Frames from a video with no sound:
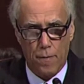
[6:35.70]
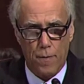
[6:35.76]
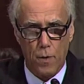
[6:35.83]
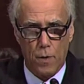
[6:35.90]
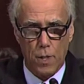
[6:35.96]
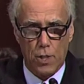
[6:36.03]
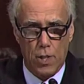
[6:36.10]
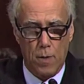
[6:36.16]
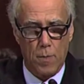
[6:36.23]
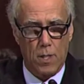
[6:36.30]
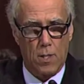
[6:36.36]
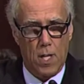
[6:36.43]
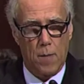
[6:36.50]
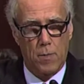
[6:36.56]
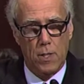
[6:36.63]
And a
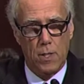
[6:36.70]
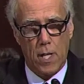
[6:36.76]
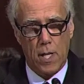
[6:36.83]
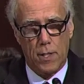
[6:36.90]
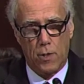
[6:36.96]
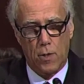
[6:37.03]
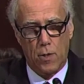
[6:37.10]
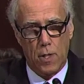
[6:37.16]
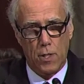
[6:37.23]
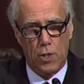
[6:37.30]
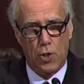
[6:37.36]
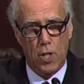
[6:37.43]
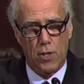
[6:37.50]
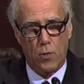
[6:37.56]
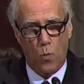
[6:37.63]
Fukushima-type disaster
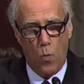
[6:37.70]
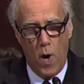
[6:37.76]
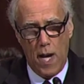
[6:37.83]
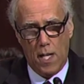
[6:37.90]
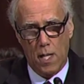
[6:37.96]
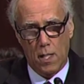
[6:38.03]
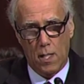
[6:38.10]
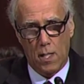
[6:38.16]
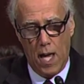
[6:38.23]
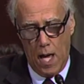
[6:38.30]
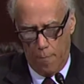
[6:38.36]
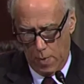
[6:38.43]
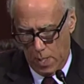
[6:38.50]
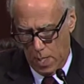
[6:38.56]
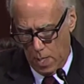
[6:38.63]
is just waiting to
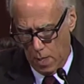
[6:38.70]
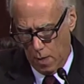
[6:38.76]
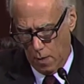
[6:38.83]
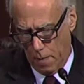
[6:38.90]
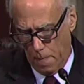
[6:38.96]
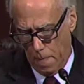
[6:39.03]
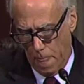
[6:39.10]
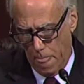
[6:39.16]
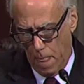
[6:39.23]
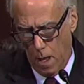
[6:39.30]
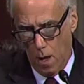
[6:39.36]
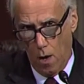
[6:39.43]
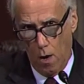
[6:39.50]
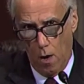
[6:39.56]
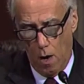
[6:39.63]
happen here.
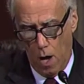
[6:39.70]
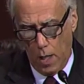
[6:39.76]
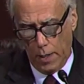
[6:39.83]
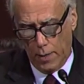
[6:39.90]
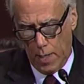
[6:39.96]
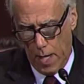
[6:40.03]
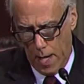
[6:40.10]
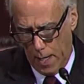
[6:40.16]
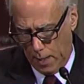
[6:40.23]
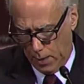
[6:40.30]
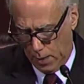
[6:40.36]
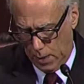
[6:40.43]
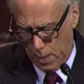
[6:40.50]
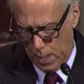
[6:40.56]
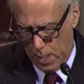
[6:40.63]
All it
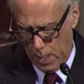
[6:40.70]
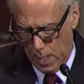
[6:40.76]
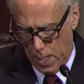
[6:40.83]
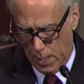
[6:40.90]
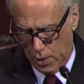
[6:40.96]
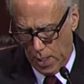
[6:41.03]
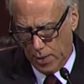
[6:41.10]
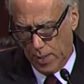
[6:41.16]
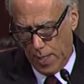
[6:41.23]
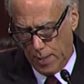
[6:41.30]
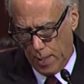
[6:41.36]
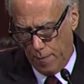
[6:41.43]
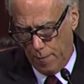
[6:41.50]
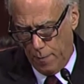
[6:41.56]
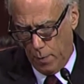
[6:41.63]
takes,
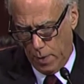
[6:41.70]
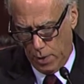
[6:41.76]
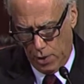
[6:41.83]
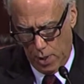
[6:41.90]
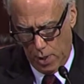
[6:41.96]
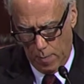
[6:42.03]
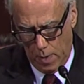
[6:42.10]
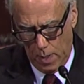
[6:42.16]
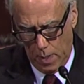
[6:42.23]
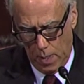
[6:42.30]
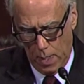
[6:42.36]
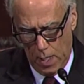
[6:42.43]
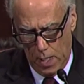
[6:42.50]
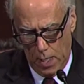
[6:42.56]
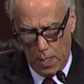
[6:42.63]
just as at
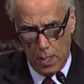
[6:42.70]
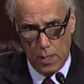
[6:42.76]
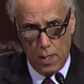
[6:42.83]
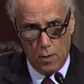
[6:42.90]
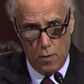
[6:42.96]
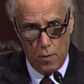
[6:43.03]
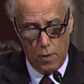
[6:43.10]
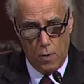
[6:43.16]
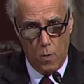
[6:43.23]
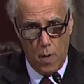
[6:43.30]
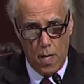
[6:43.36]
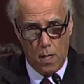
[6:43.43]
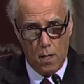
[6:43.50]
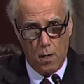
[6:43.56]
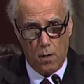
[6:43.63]
Fukushima, is an
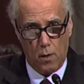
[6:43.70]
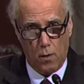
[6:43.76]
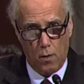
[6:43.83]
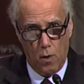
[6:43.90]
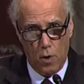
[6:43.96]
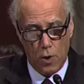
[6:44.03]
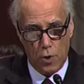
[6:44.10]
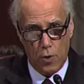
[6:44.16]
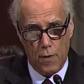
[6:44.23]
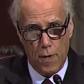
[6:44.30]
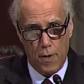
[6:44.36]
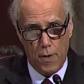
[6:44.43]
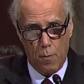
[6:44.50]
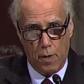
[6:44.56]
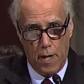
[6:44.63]
earthquake
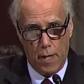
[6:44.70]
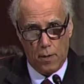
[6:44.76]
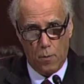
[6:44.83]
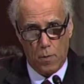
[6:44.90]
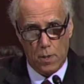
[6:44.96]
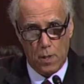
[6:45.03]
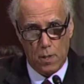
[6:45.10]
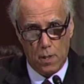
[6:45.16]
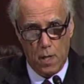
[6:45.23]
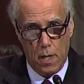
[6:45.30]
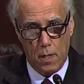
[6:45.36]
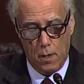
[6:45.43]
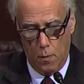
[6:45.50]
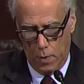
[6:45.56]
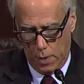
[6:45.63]
larger than the plant was
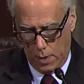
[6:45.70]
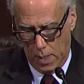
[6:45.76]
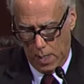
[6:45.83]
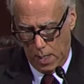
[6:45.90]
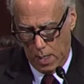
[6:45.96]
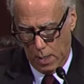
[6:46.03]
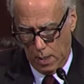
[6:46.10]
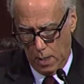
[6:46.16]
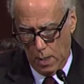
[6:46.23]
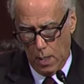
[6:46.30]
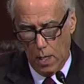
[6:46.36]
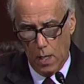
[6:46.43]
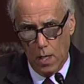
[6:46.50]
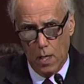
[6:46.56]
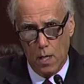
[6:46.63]
designed to withstand.
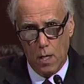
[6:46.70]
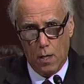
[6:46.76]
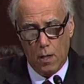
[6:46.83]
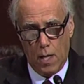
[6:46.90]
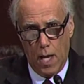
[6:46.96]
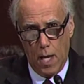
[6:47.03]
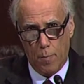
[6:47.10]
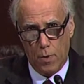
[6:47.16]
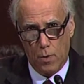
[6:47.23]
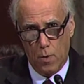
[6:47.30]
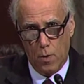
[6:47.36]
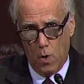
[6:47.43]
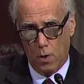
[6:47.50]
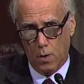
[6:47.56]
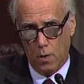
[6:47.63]
It could
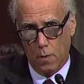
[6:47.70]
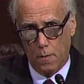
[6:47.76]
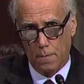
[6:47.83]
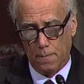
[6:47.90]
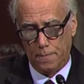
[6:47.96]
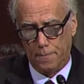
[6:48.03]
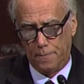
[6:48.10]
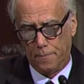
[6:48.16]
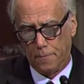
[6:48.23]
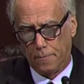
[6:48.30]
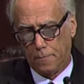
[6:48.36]
happen tomorrow.